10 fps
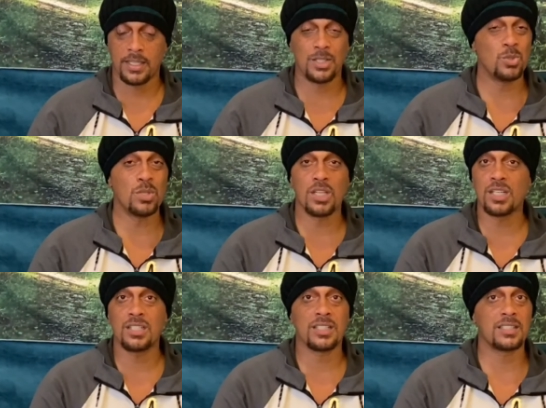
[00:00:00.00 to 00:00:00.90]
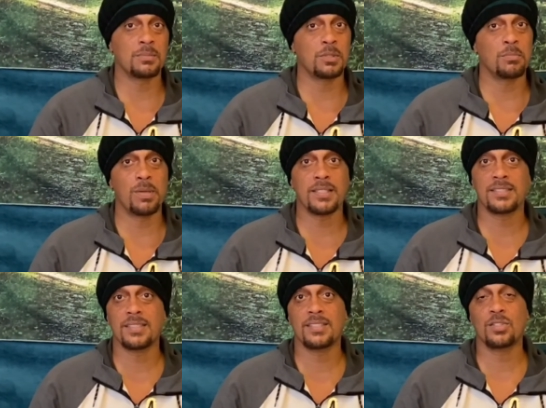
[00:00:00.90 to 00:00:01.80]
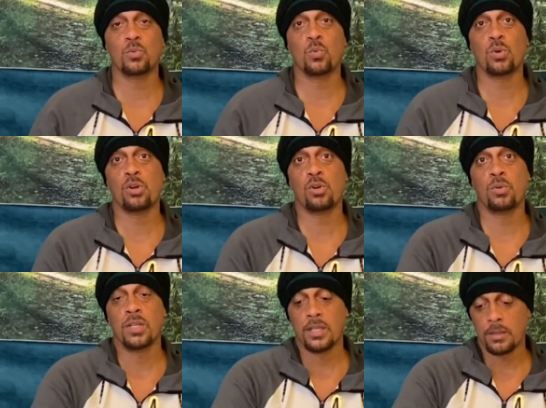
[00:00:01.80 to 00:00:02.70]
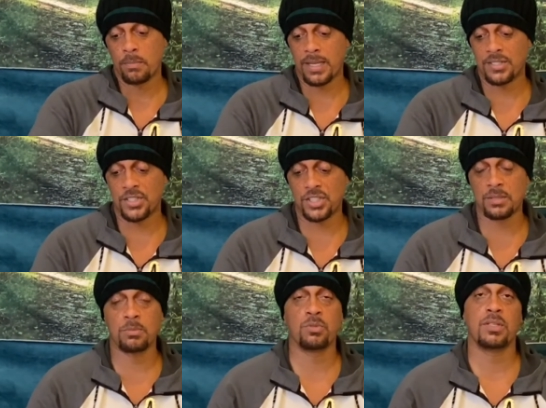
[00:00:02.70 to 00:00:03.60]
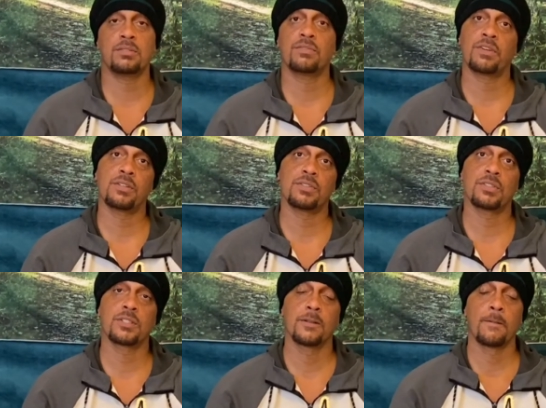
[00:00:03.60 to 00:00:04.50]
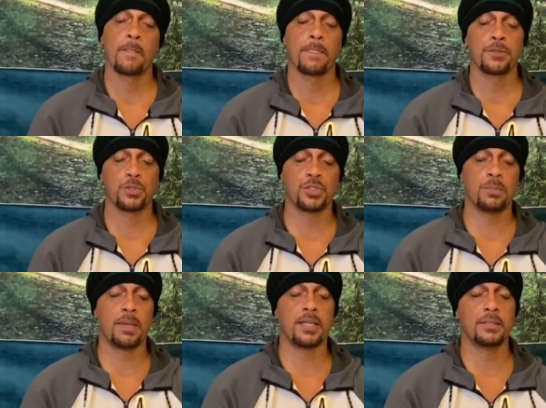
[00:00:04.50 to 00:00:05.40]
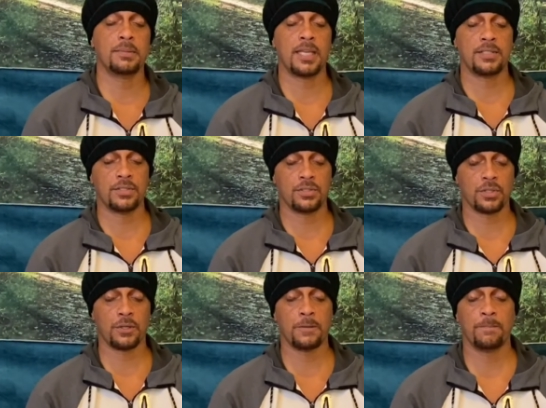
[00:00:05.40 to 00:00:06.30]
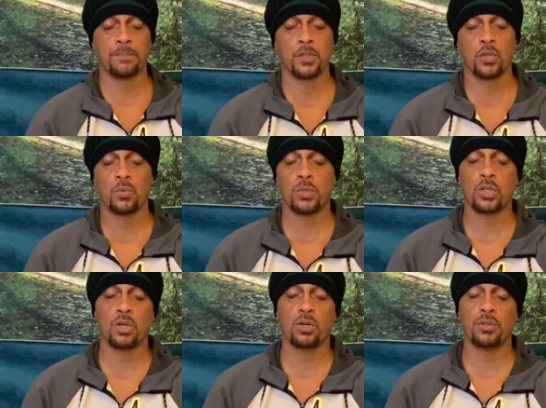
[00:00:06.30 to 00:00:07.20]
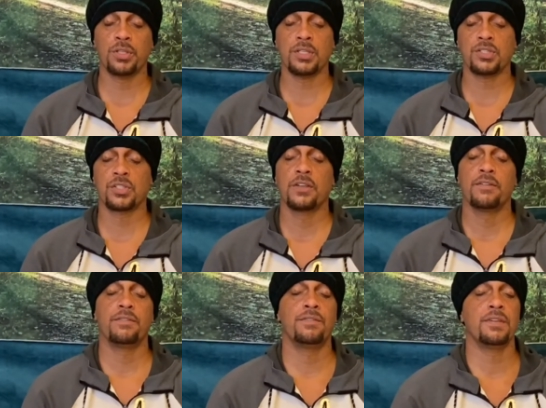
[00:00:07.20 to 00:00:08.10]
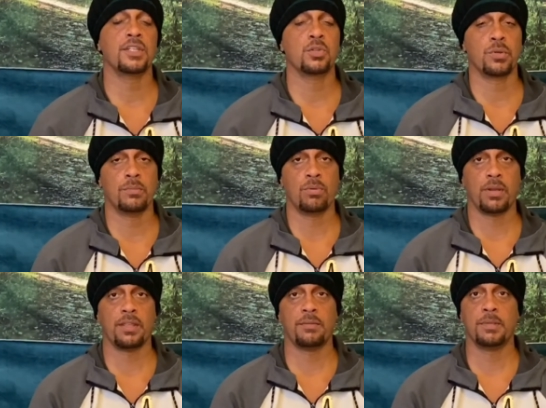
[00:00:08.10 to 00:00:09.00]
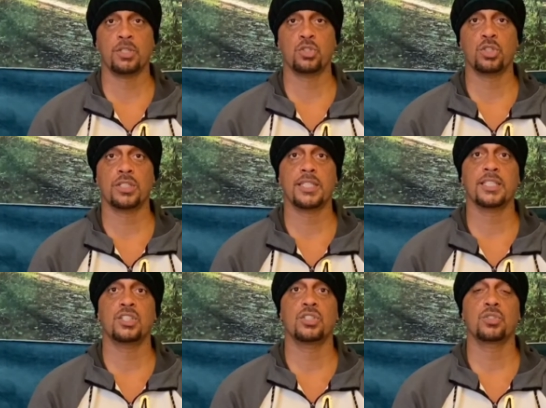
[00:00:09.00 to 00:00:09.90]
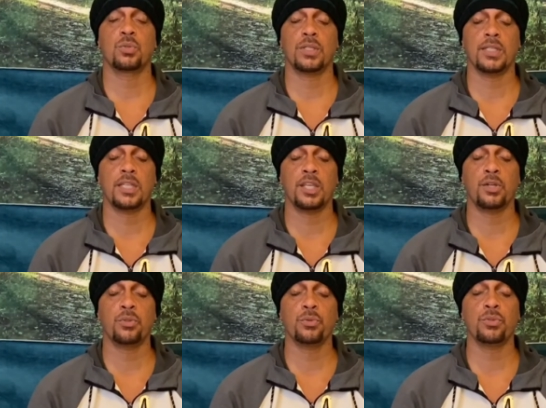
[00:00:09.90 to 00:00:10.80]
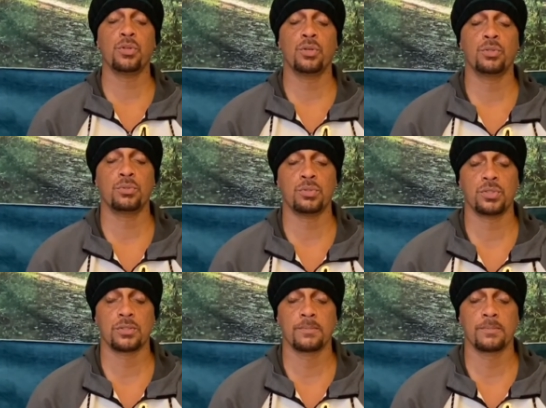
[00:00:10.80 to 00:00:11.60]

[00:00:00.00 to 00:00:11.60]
You can cook some of the best things in the world by simmering first. So sit back up nice and tall. We call this victory breath because you're going to take a gentle inhale through the nose.